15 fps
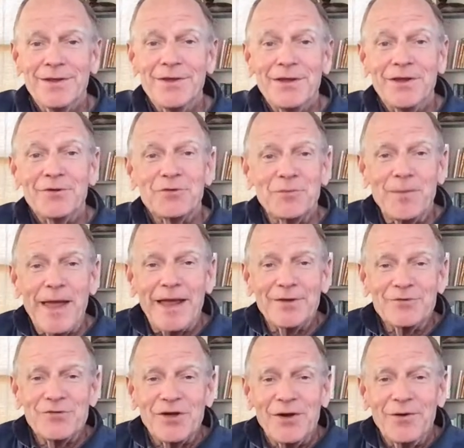Here's a
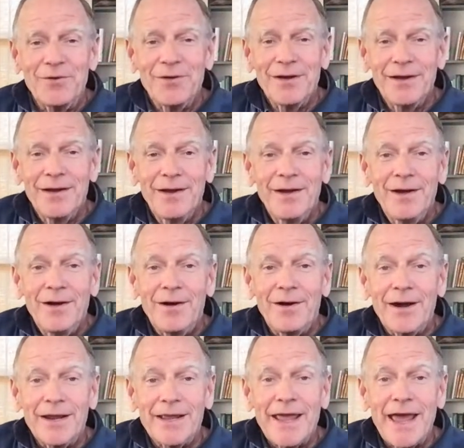banjo. All
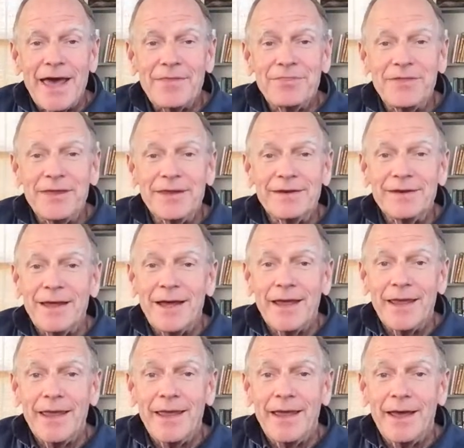right, Kathy and
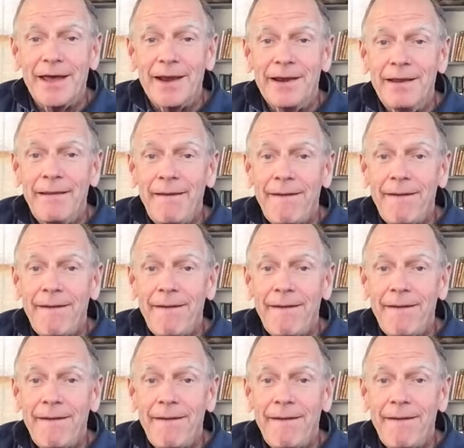Diane.